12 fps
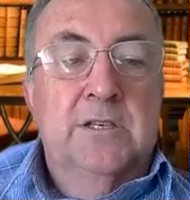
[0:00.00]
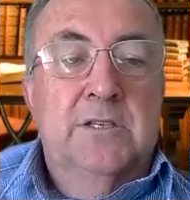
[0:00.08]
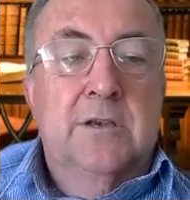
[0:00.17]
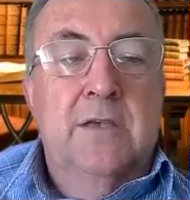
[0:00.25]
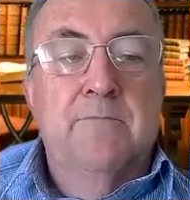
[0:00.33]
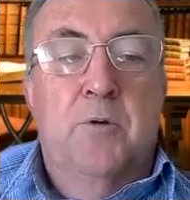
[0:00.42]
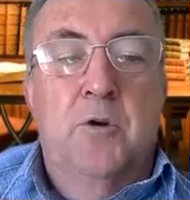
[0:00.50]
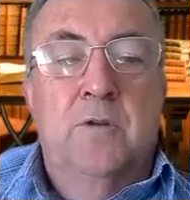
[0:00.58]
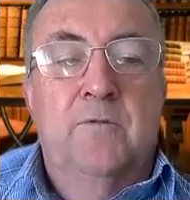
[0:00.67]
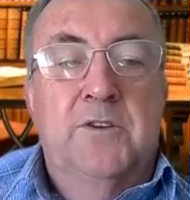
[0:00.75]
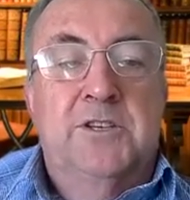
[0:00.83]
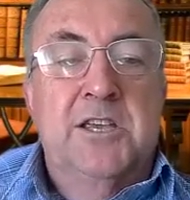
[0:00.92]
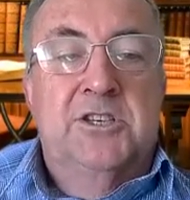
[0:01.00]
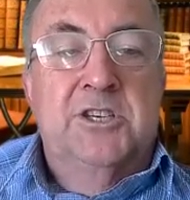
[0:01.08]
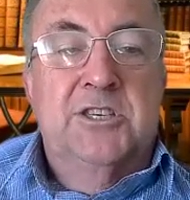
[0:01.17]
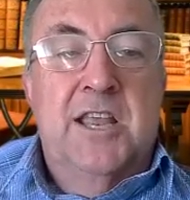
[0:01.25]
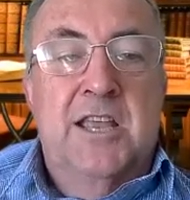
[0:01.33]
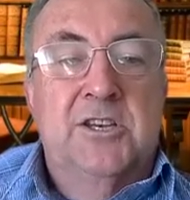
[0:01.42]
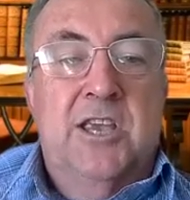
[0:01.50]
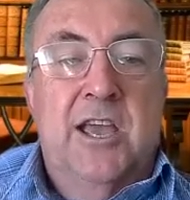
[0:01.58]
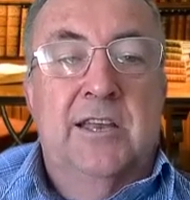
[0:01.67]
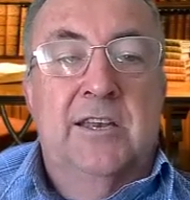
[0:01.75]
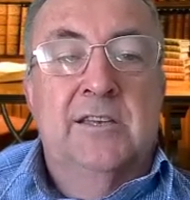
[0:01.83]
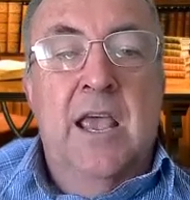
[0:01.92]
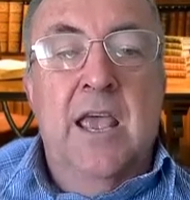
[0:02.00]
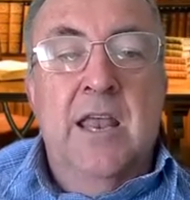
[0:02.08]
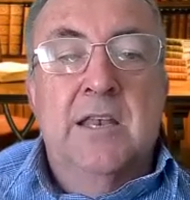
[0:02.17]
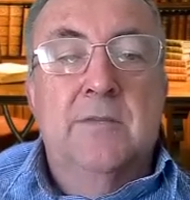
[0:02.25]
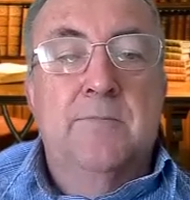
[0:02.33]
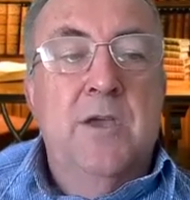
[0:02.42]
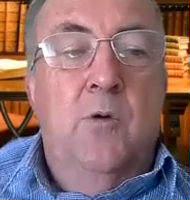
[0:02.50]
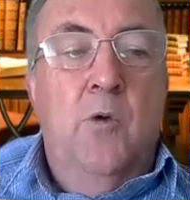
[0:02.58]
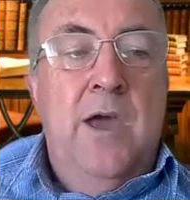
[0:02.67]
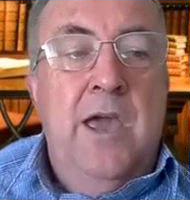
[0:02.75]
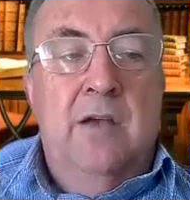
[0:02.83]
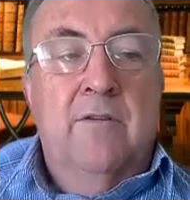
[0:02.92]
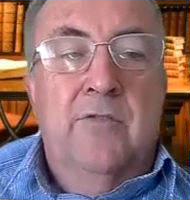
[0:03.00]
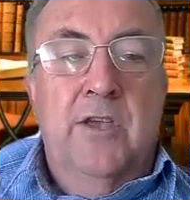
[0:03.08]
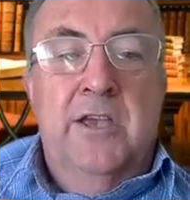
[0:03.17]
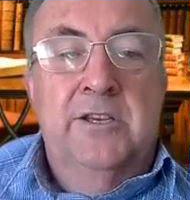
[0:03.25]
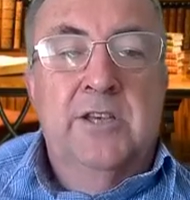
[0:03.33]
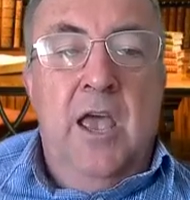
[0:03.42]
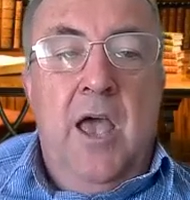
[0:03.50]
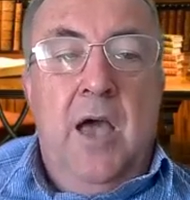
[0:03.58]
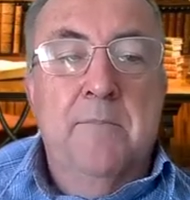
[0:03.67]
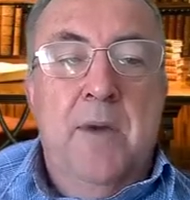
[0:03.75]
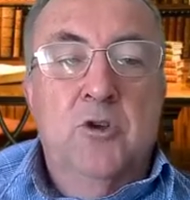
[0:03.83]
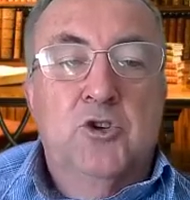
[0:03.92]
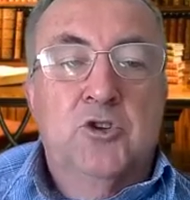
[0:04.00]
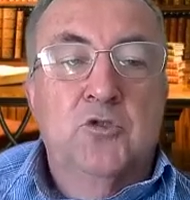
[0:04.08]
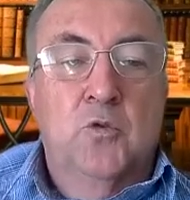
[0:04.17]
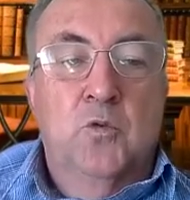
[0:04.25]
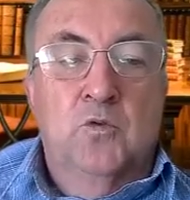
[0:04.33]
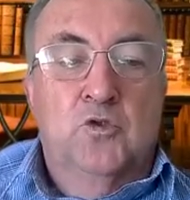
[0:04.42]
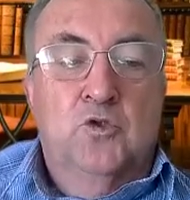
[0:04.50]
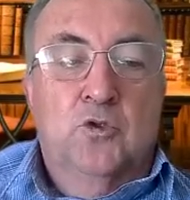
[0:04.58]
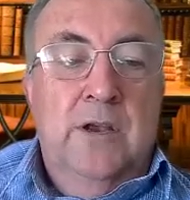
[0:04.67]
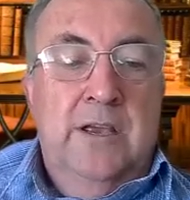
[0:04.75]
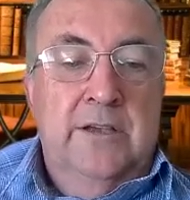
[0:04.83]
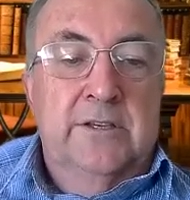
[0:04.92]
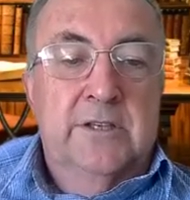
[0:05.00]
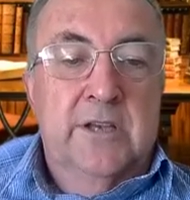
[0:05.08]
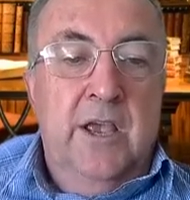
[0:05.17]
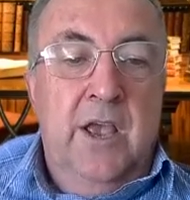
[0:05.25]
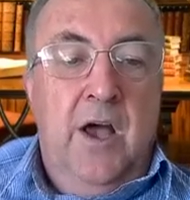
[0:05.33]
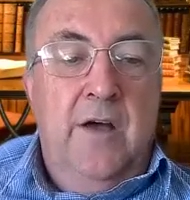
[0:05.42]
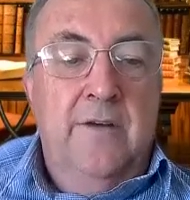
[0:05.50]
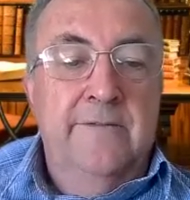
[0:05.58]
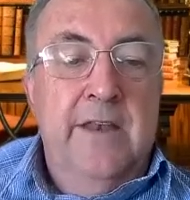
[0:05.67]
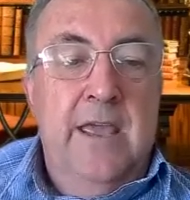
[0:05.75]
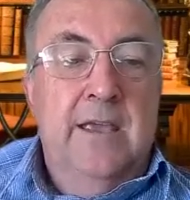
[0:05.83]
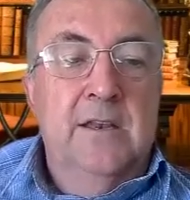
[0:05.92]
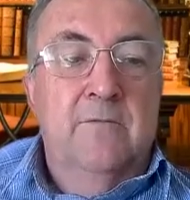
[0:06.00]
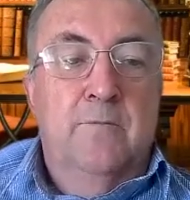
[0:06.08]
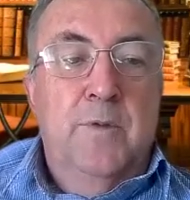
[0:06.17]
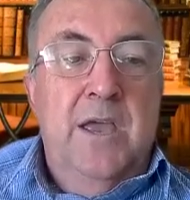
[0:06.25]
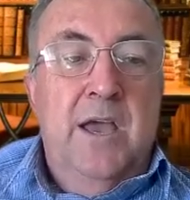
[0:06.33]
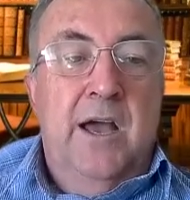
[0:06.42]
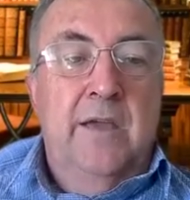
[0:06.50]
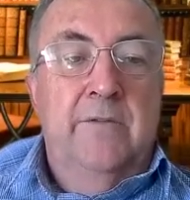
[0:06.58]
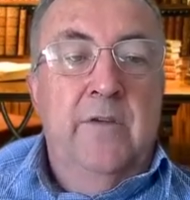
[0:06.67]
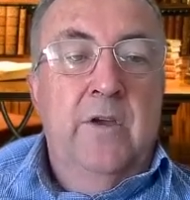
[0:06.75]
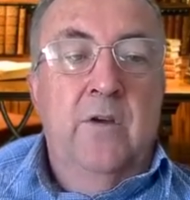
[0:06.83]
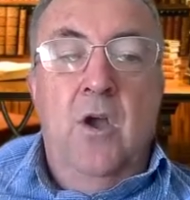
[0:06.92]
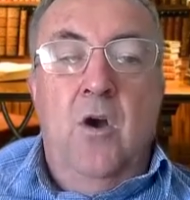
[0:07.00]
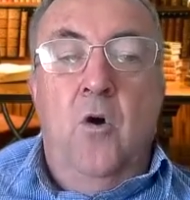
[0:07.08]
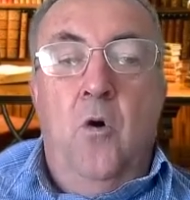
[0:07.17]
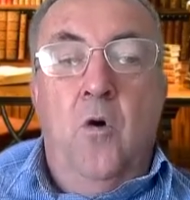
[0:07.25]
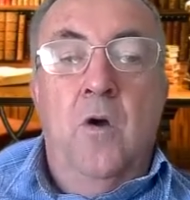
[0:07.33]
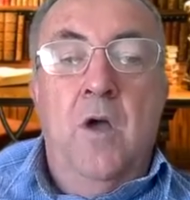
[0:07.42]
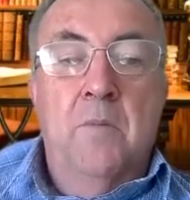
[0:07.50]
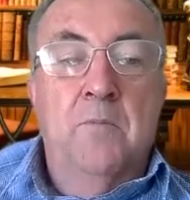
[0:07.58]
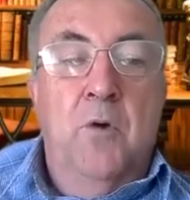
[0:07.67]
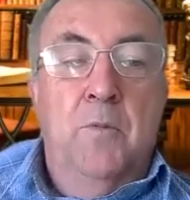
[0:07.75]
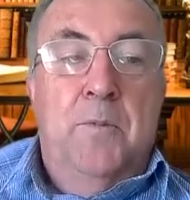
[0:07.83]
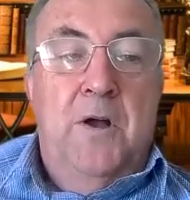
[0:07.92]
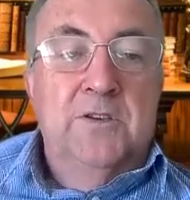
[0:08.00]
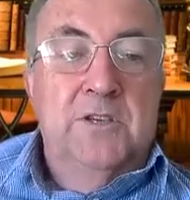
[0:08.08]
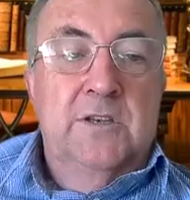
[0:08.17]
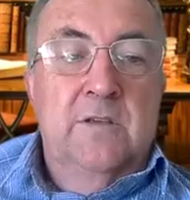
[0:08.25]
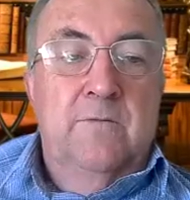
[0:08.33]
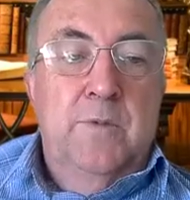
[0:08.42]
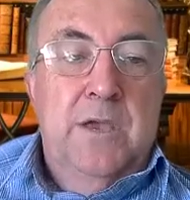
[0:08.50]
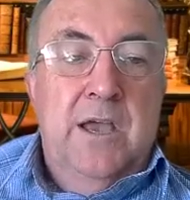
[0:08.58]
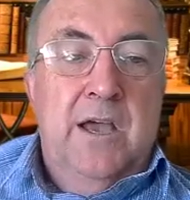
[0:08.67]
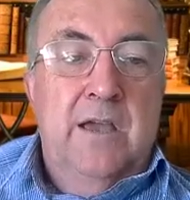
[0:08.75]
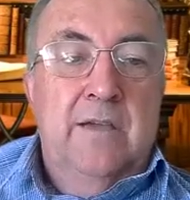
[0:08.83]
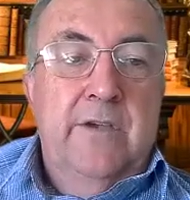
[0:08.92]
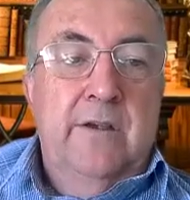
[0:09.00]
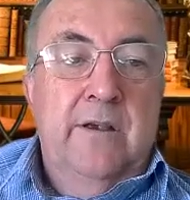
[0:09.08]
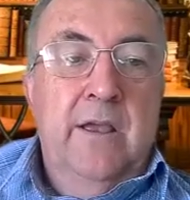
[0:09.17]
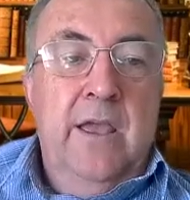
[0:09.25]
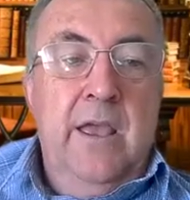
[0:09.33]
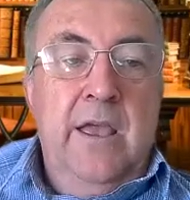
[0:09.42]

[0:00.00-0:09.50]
It's important for teachers and educators to be aware of these emotional triggers of negative behavior or more positive behavior,